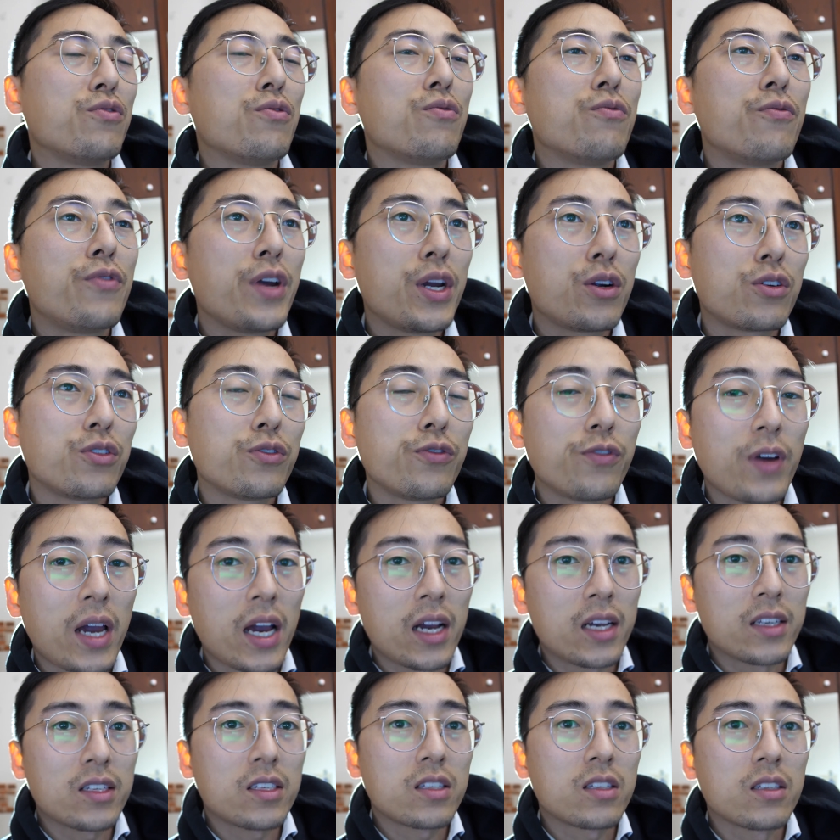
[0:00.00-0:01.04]
very
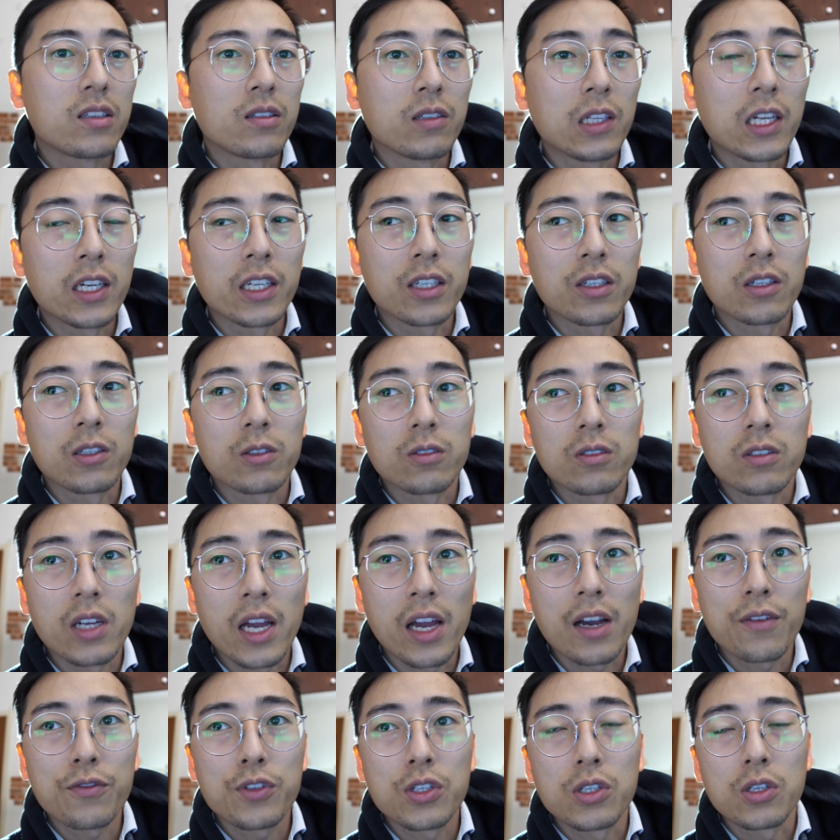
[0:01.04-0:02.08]
fast, like
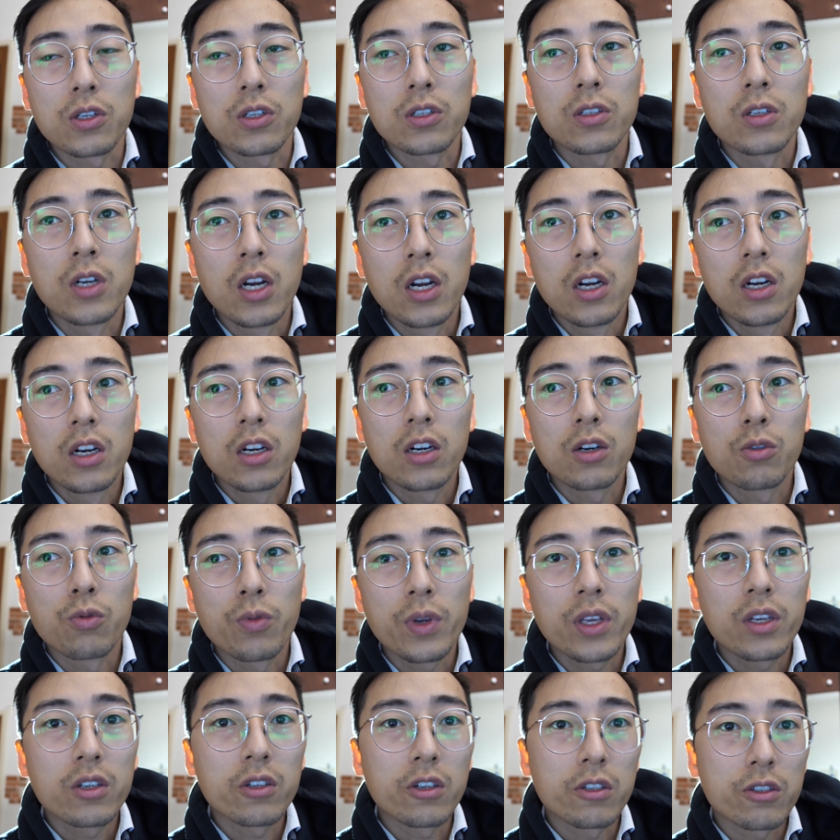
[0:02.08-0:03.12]
after a
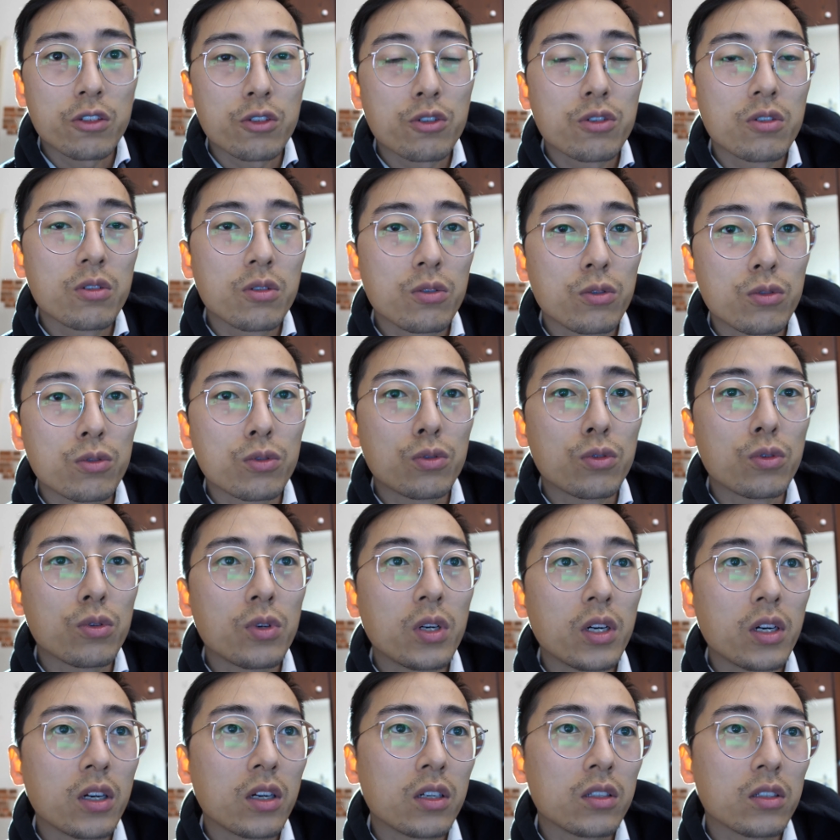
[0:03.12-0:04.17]
week or two
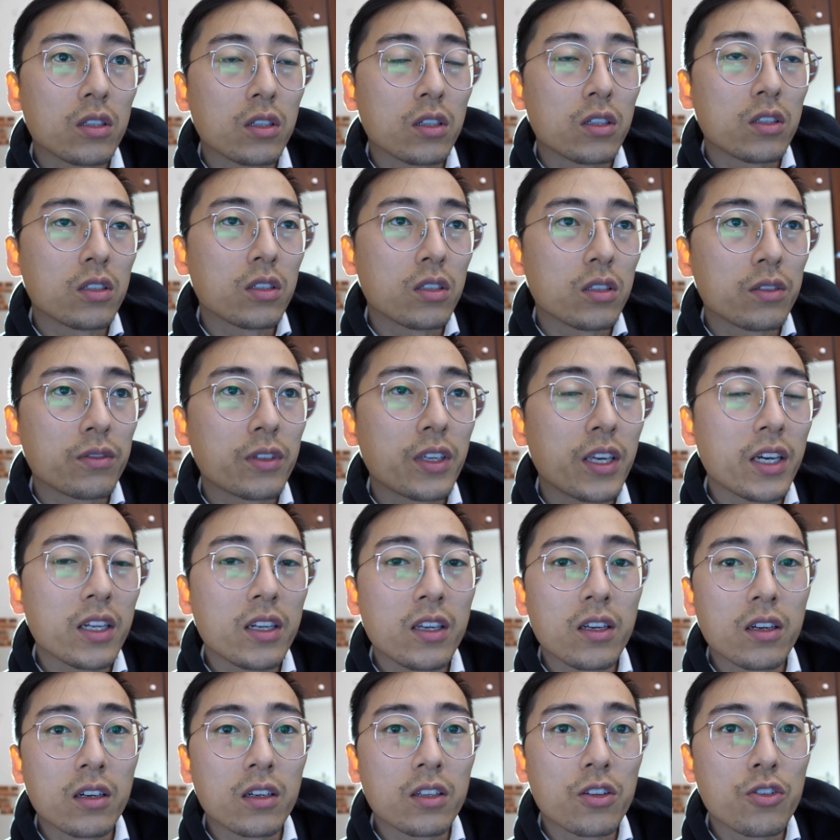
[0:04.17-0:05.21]
of
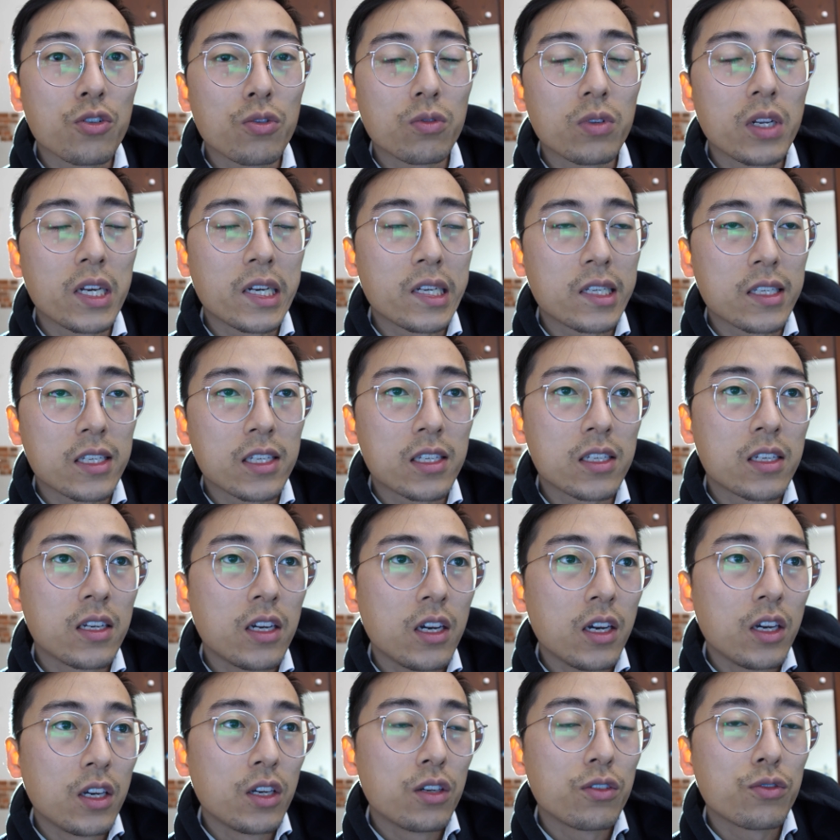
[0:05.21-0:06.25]
getting a new lens.
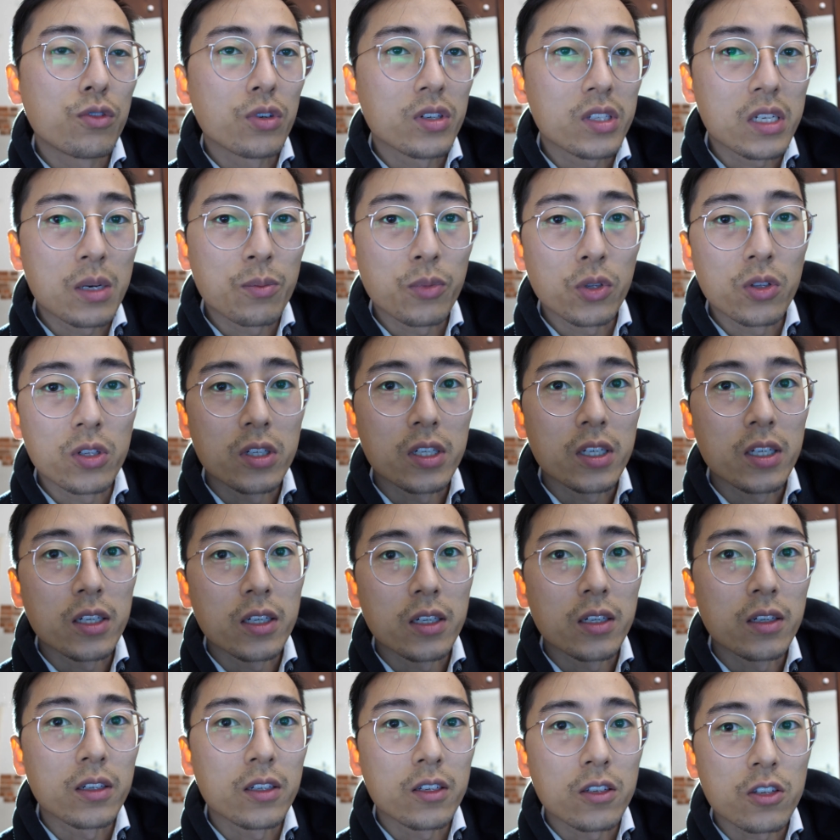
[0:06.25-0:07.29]
For example,
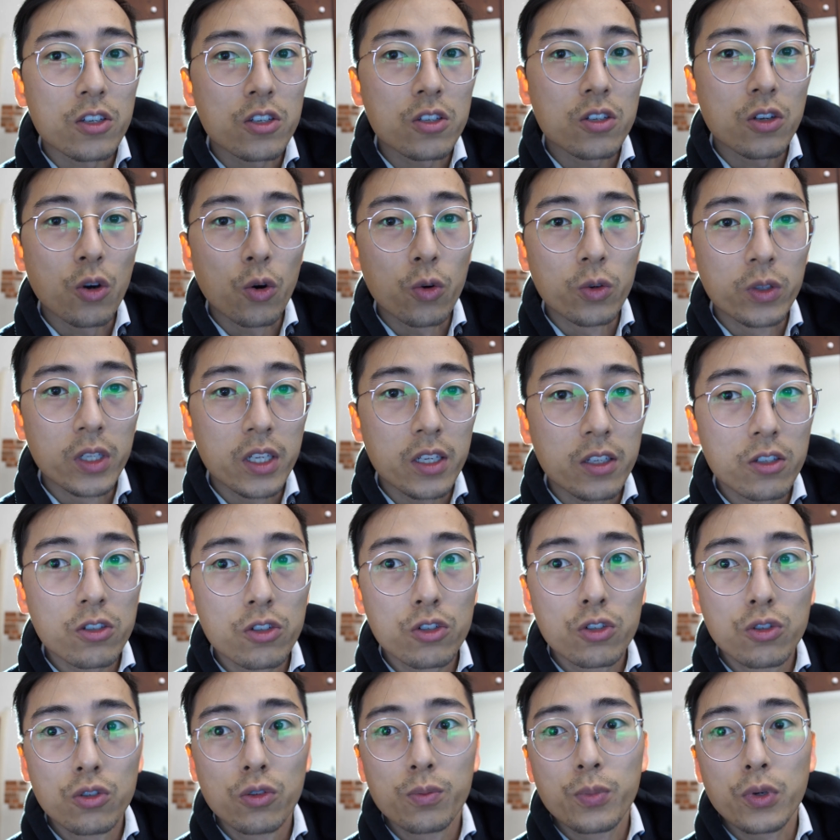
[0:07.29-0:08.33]
the Sony
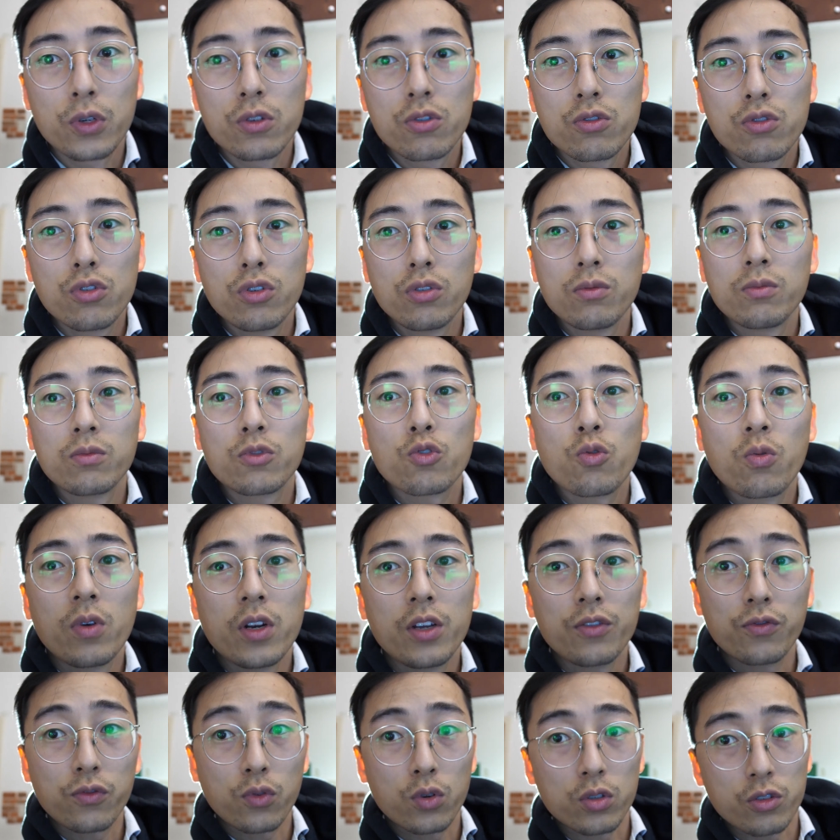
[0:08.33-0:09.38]
Super Zoom
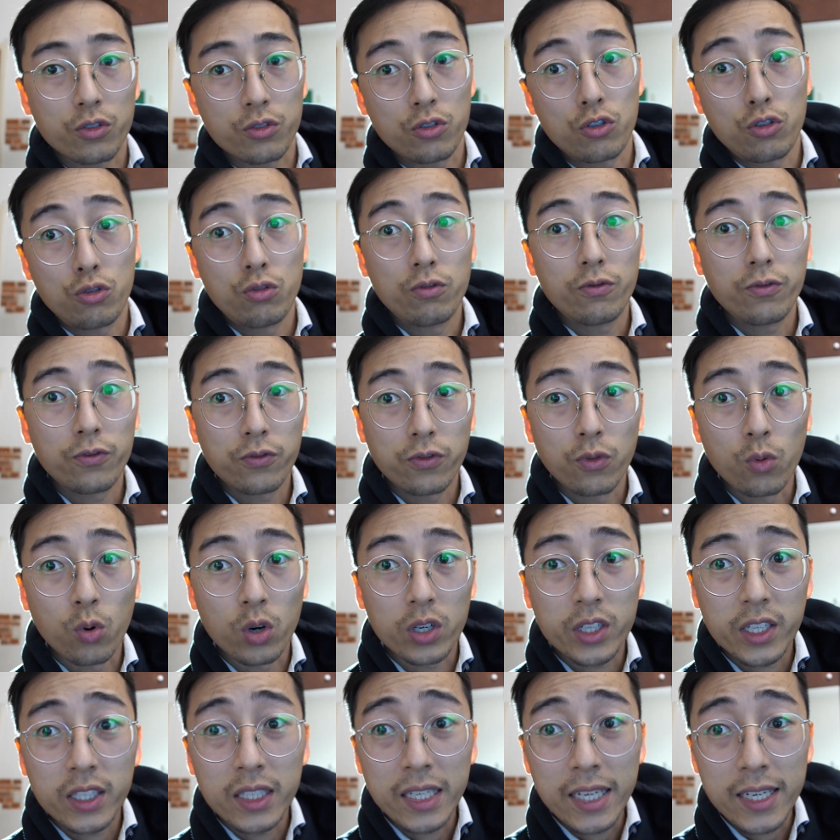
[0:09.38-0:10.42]

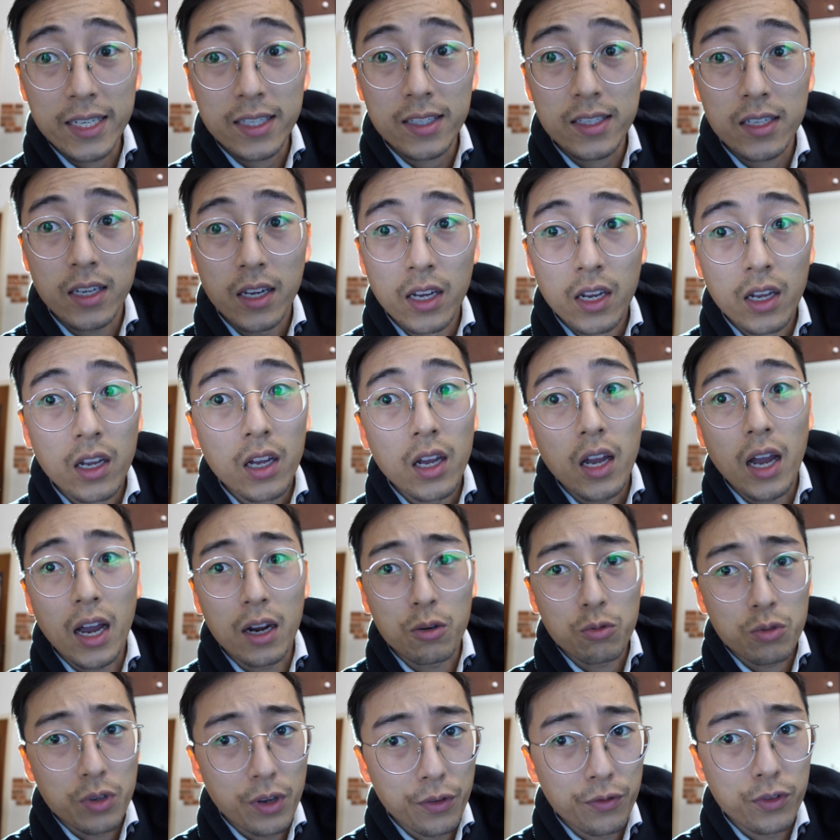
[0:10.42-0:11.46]
24-240 lens. I
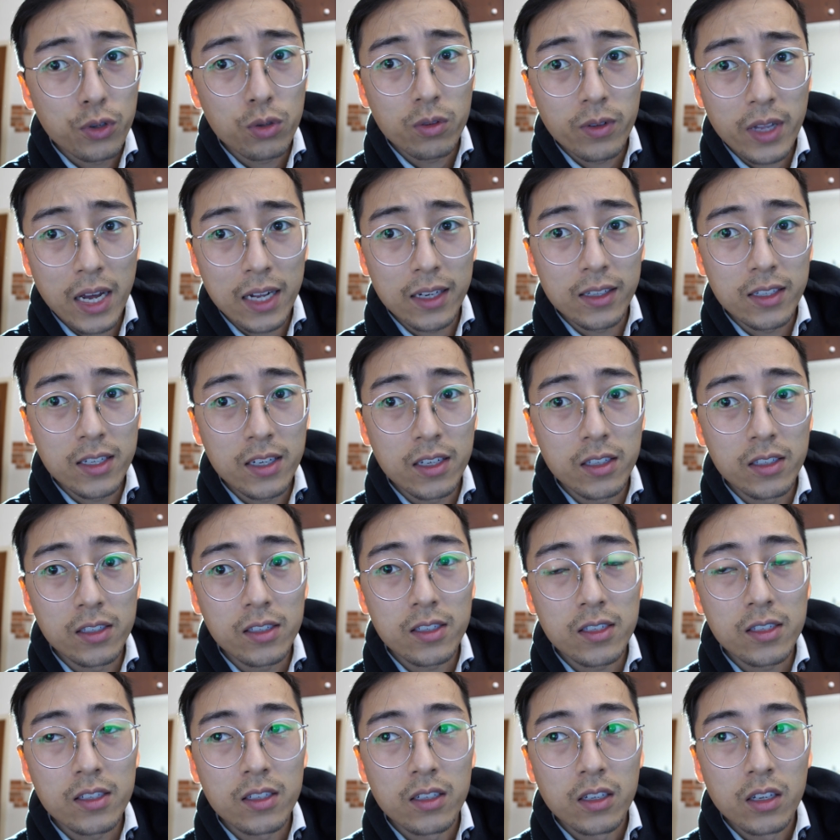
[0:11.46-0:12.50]
reviewed that
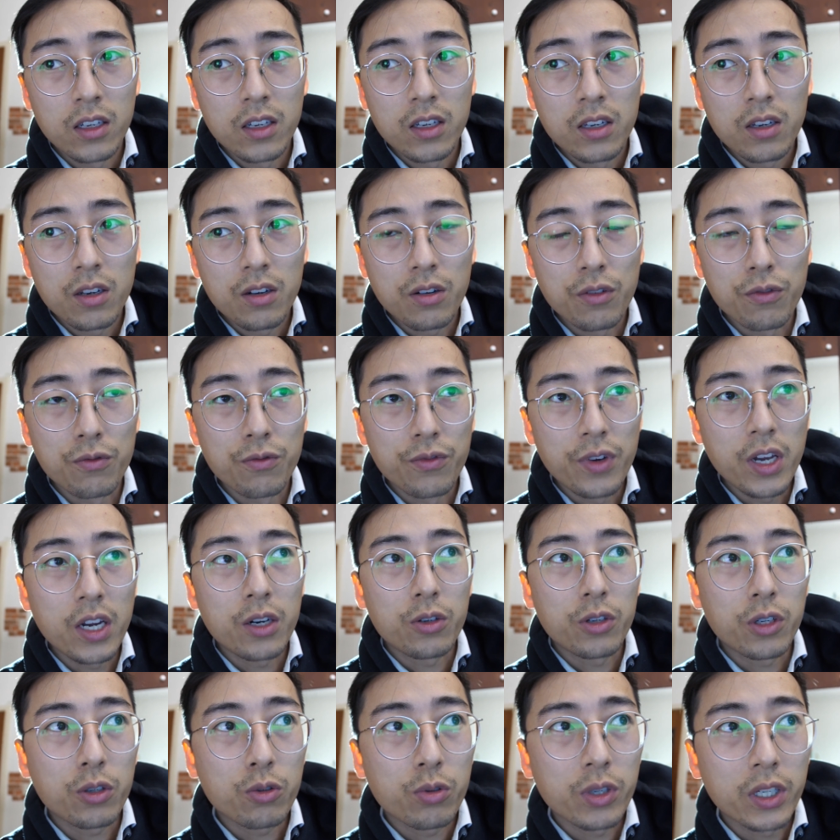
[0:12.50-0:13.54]
lens
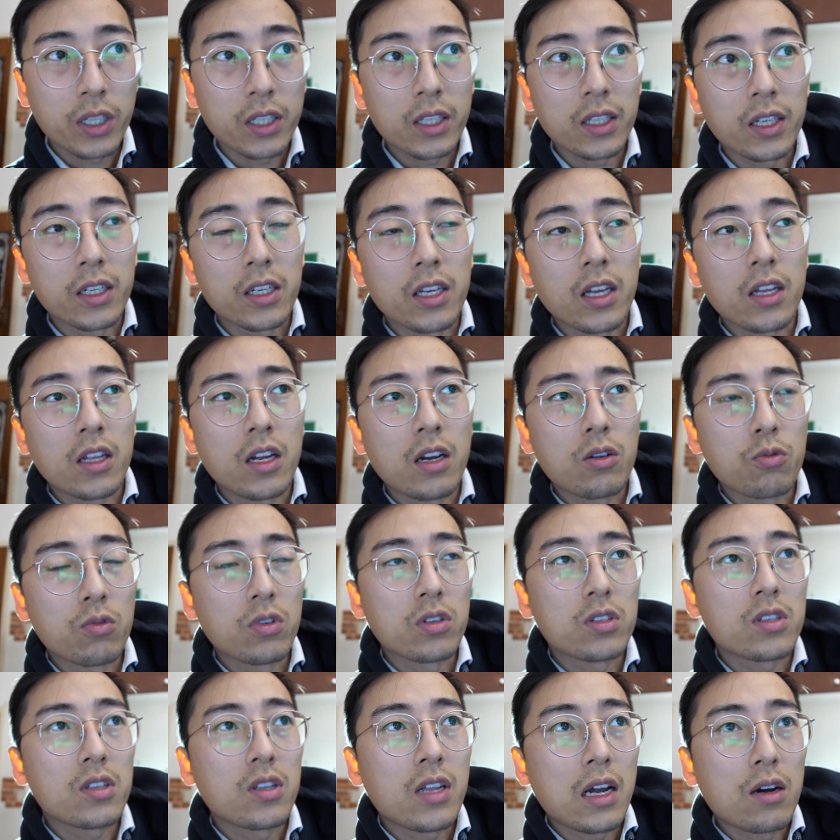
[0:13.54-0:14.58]
very quickly. That
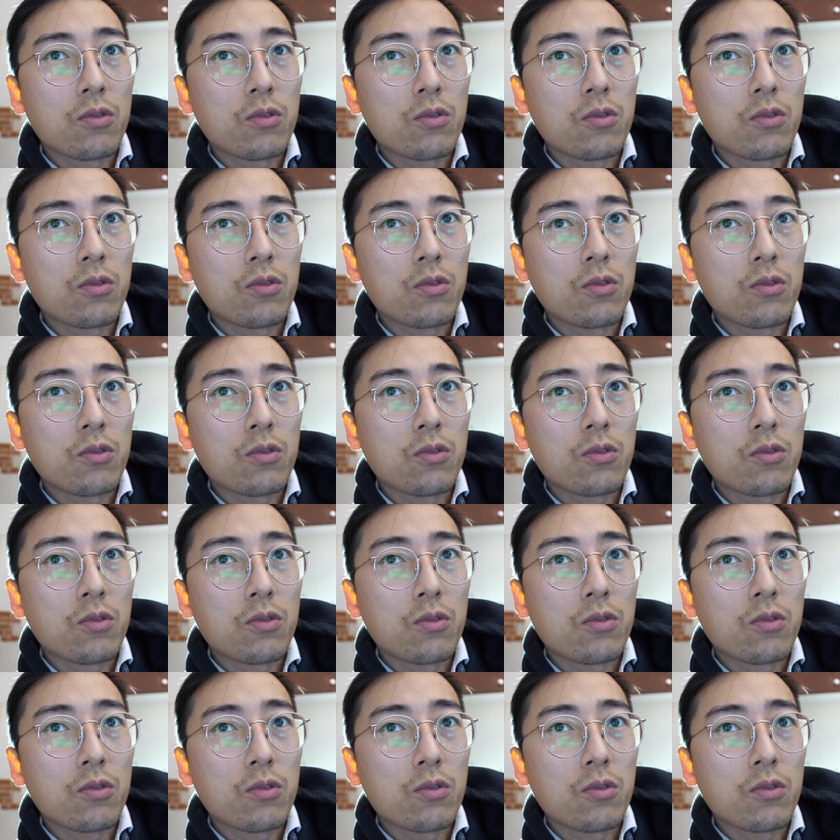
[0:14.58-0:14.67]
was